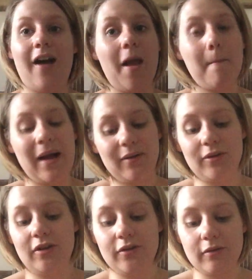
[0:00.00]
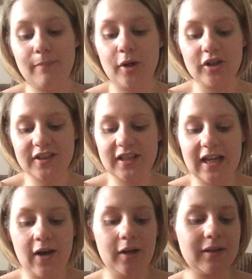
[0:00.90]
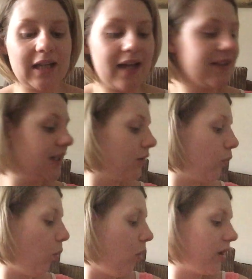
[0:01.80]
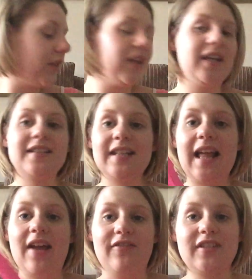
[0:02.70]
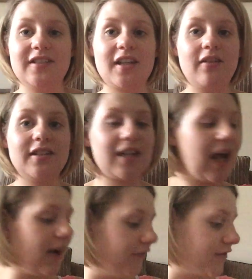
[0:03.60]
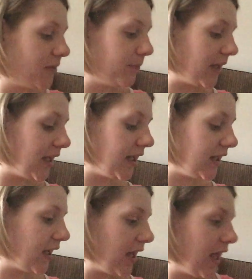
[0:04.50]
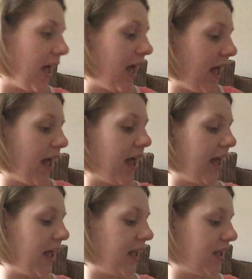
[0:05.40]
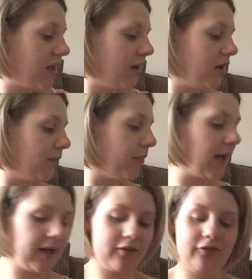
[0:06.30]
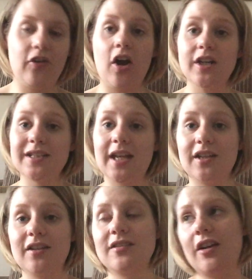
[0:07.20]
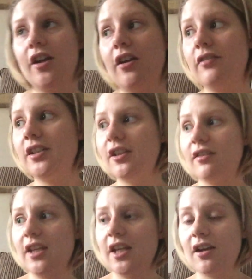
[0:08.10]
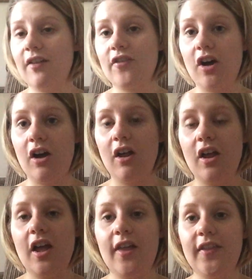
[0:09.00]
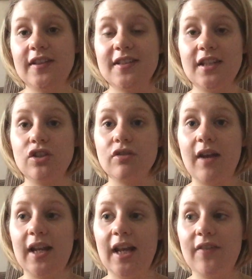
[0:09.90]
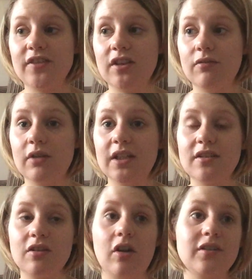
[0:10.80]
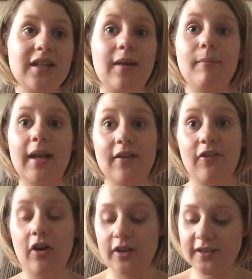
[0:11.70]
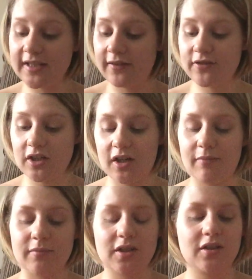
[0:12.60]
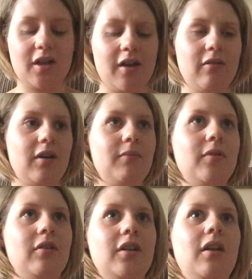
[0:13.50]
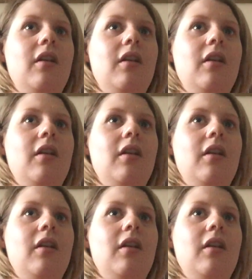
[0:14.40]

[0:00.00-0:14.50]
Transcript: I am back with another unboxing. Now I'm guessing one of these left is going to have to be a Black Friday, because I only think I've got this Cinderella left in the restocks and Black Friday's left to come. So I'm not going to